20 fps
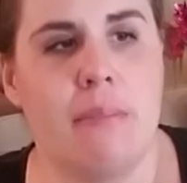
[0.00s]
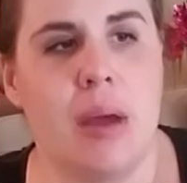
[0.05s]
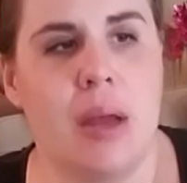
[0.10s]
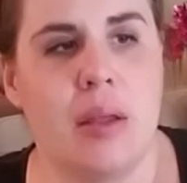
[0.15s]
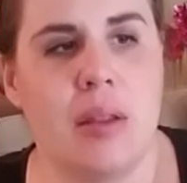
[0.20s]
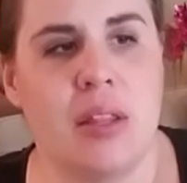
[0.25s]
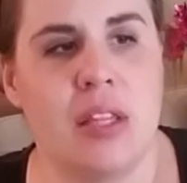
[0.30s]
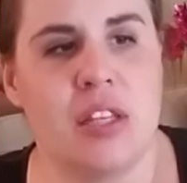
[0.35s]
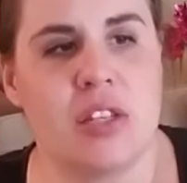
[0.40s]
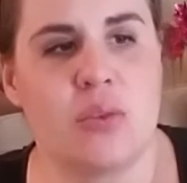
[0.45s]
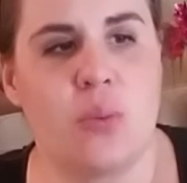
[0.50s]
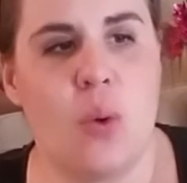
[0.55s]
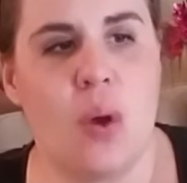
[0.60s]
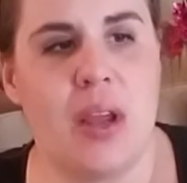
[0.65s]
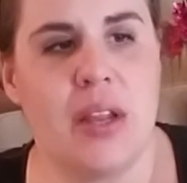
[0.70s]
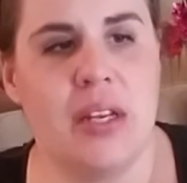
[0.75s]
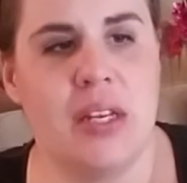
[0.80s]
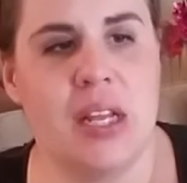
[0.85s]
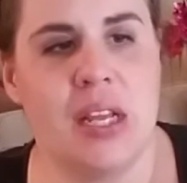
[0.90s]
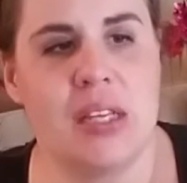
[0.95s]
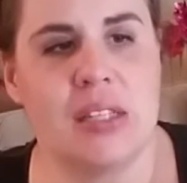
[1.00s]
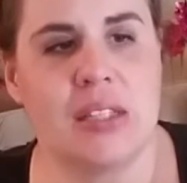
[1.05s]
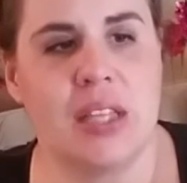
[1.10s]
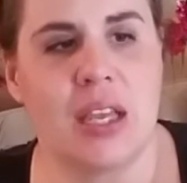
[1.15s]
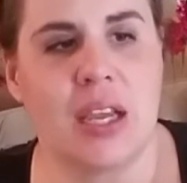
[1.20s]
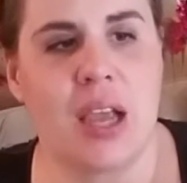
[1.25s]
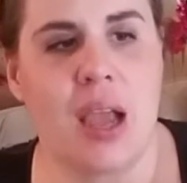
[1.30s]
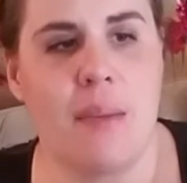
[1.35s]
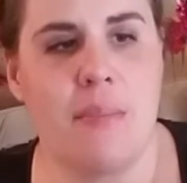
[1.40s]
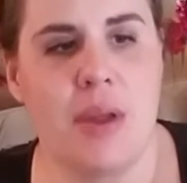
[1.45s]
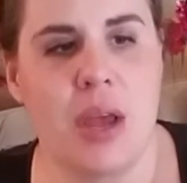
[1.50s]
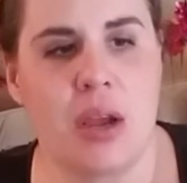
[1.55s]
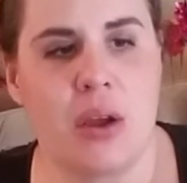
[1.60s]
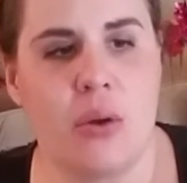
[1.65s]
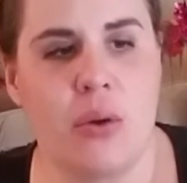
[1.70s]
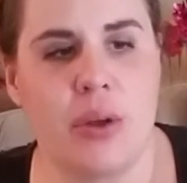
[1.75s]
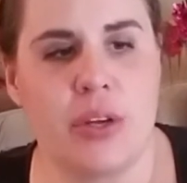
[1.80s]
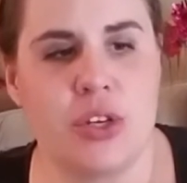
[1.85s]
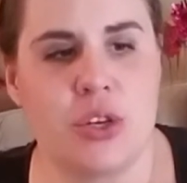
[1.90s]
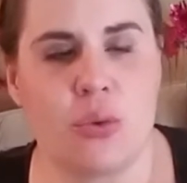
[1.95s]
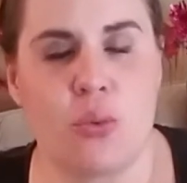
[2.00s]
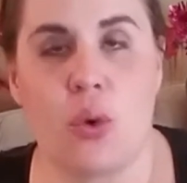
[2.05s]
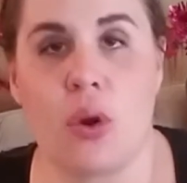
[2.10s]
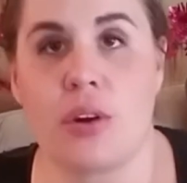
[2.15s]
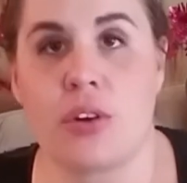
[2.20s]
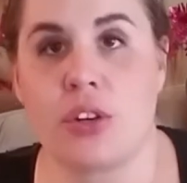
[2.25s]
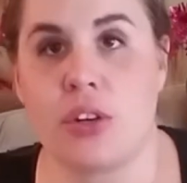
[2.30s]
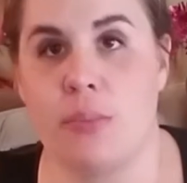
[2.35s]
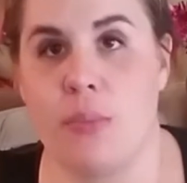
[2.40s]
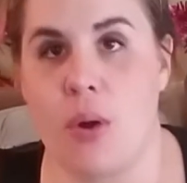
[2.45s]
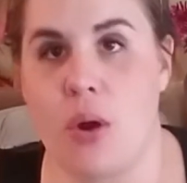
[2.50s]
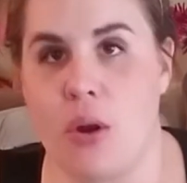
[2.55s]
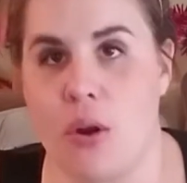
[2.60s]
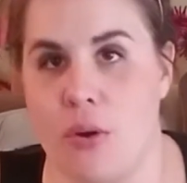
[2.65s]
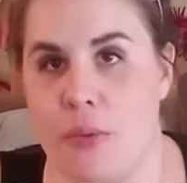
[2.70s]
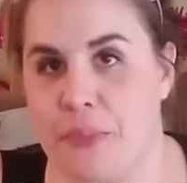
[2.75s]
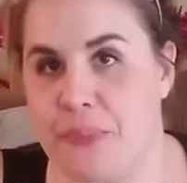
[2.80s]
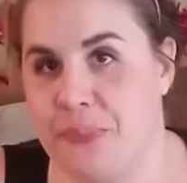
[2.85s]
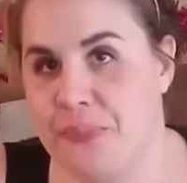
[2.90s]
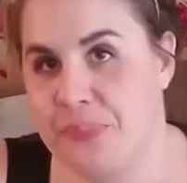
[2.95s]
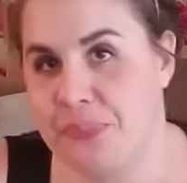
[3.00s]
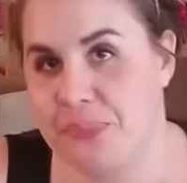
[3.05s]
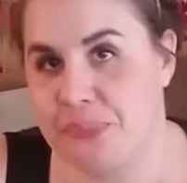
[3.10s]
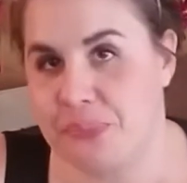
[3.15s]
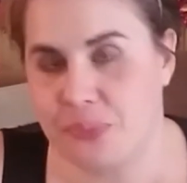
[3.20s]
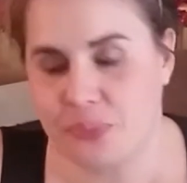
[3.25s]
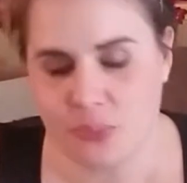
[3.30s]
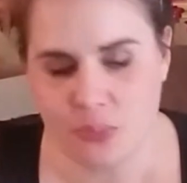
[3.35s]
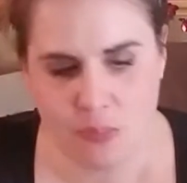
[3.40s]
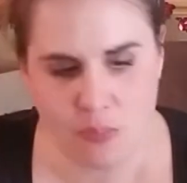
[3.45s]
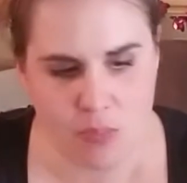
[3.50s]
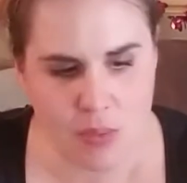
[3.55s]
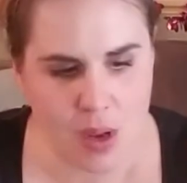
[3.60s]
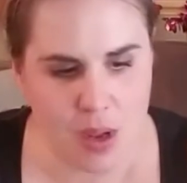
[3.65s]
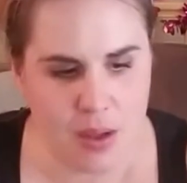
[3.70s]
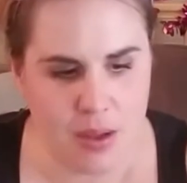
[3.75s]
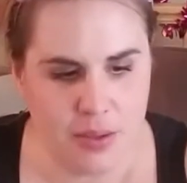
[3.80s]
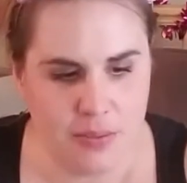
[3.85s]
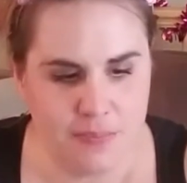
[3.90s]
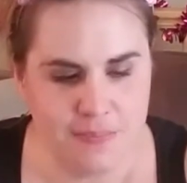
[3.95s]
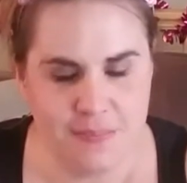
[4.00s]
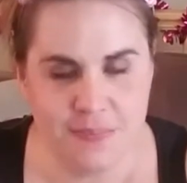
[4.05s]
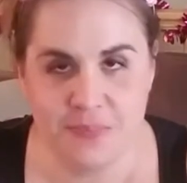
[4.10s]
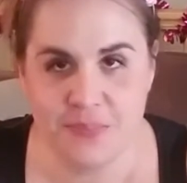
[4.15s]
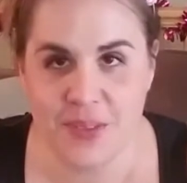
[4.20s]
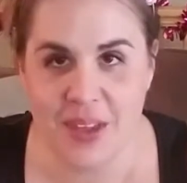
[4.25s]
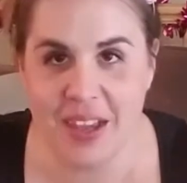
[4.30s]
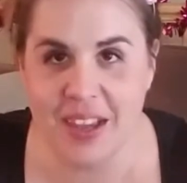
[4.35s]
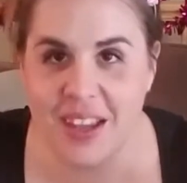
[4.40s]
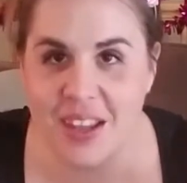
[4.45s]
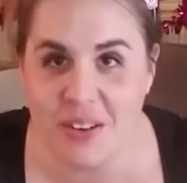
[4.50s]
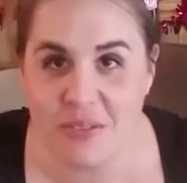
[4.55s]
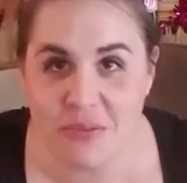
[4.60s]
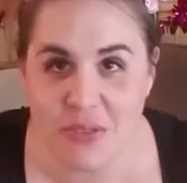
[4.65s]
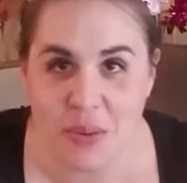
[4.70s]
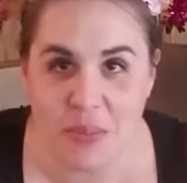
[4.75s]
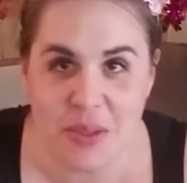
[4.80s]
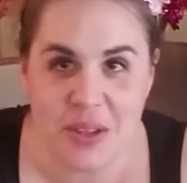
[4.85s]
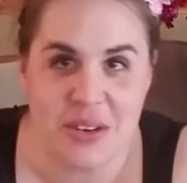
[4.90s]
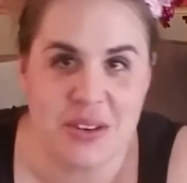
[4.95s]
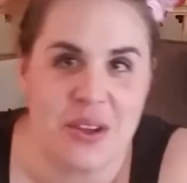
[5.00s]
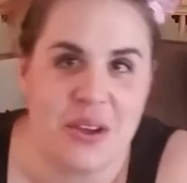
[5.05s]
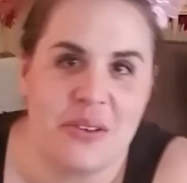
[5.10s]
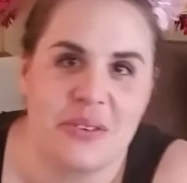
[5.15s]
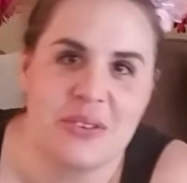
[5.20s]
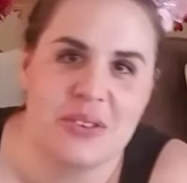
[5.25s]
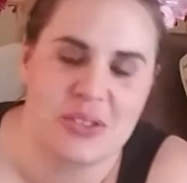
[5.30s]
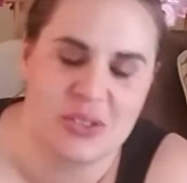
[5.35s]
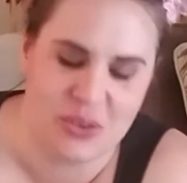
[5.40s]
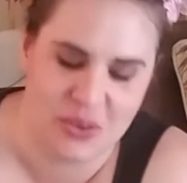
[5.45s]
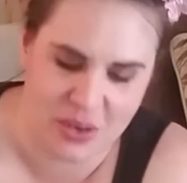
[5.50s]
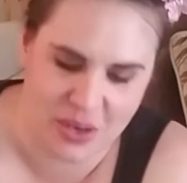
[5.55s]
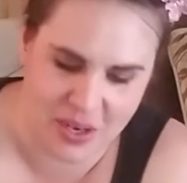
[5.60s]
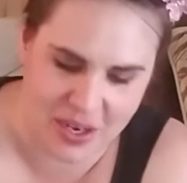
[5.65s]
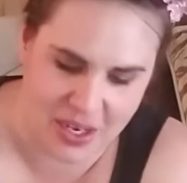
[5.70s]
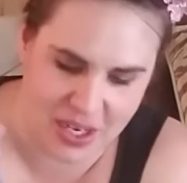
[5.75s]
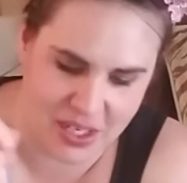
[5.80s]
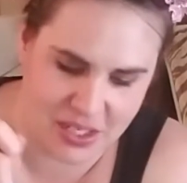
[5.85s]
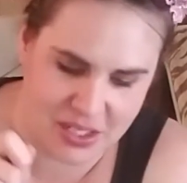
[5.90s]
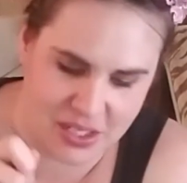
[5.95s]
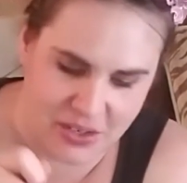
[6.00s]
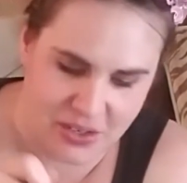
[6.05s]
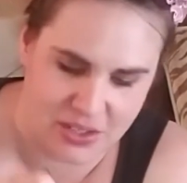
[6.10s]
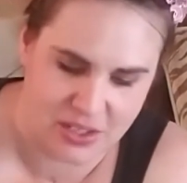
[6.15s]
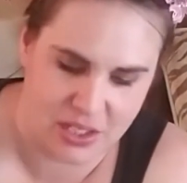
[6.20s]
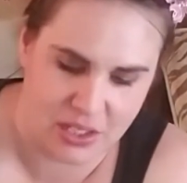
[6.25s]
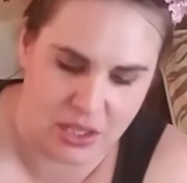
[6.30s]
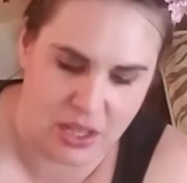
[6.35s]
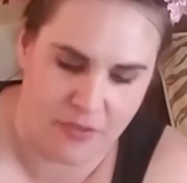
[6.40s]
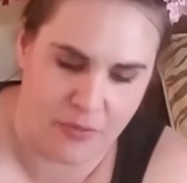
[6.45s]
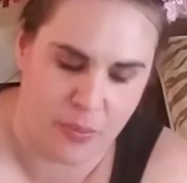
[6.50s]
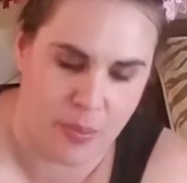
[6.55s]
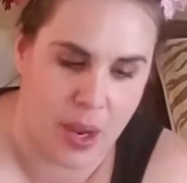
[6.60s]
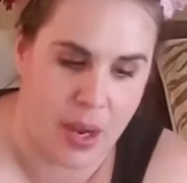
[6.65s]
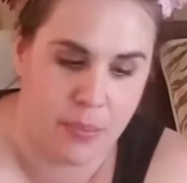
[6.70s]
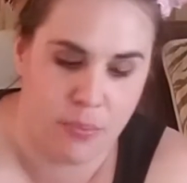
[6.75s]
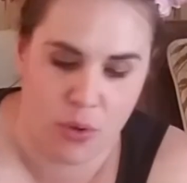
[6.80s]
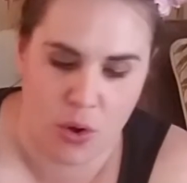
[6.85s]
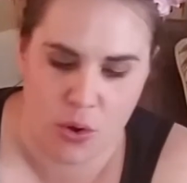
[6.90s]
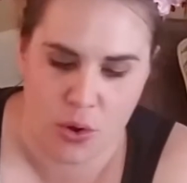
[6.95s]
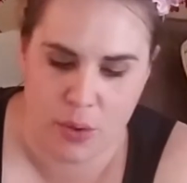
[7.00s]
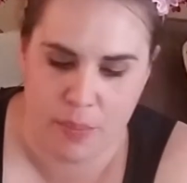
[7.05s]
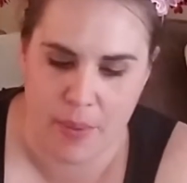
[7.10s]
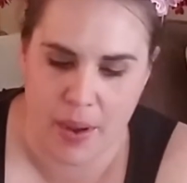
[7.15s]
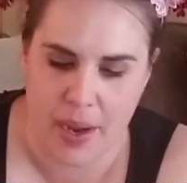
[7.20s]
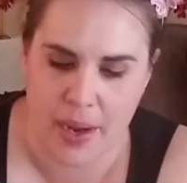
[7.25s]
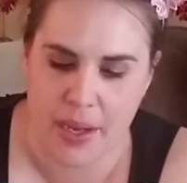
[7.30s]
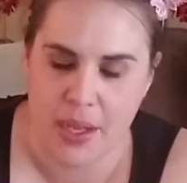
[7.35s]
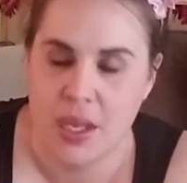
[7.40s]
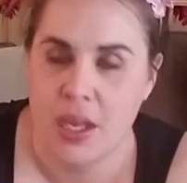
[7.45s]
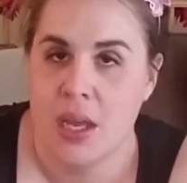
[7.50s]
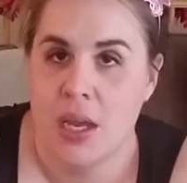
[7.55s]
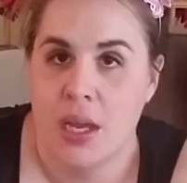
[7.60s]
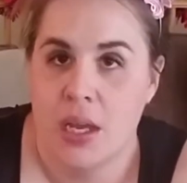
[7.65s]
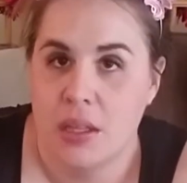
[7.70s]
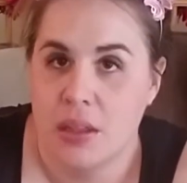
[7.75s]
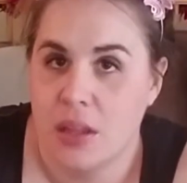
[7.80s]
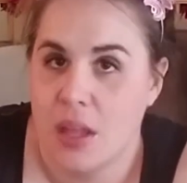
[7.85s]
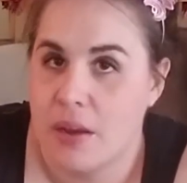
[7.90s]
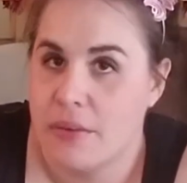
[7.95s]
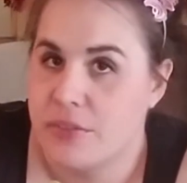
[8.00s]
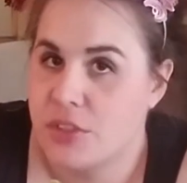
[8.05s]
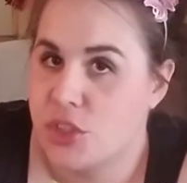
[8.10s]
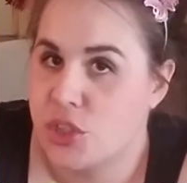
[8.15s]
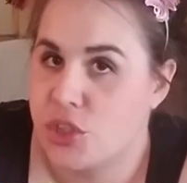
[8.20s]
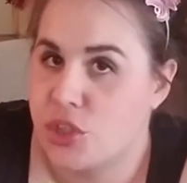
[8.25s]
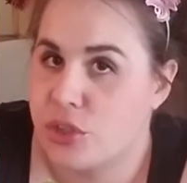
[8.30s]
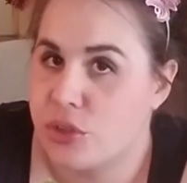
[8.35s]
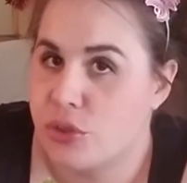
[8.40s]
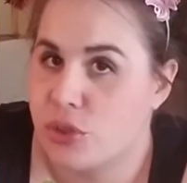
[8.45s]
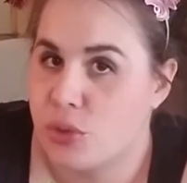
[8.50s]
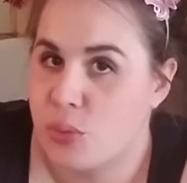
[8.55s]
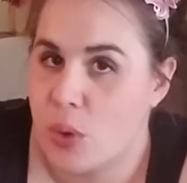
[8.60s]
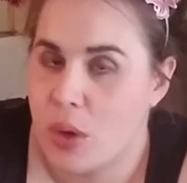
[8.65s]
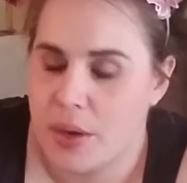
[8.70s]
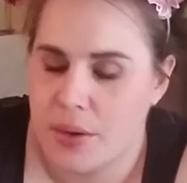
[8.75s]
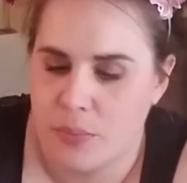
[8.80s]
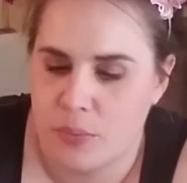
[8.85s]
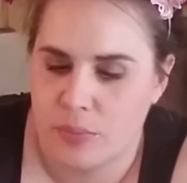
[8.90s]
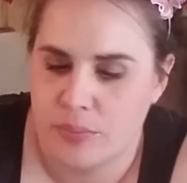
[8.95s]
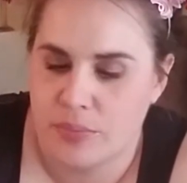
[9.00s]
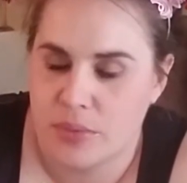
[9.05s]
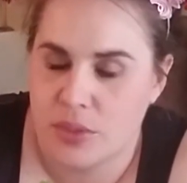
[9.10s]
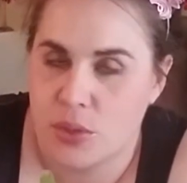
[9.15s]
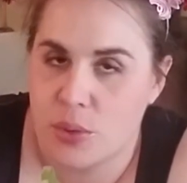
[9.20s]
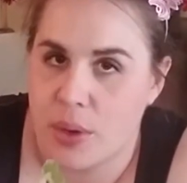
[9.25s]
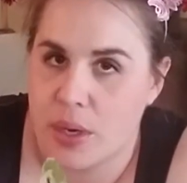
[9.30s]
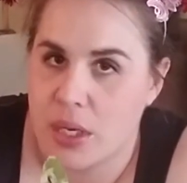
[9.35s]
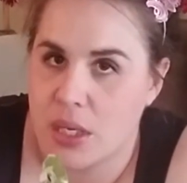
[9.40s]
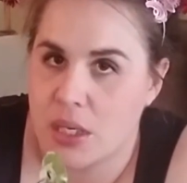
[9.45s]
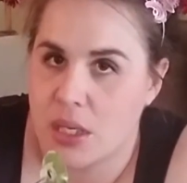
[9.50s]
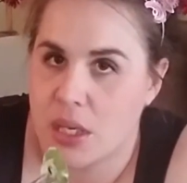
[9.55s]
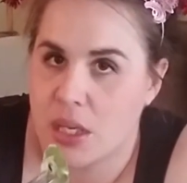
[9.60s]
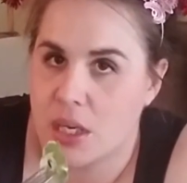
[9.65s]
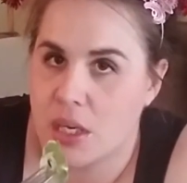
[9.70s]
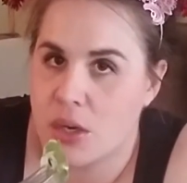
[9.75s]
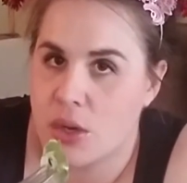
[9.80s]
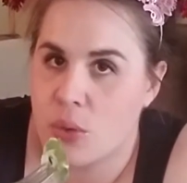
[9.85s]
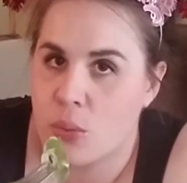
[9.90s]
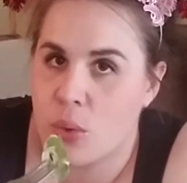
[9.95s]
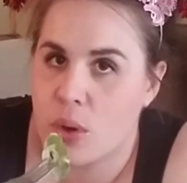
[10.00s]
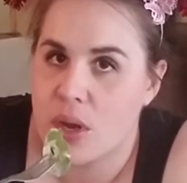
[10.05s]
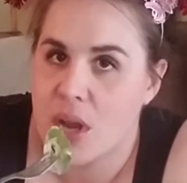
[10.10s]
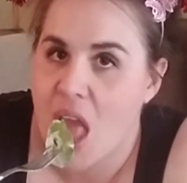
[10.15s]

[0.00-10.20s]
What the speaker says: this wine tastes like I'm not going to work tomorrow. I get them from the dollar store and I seriously love them. I broke my Love's Shoes one, so I need to get a new one.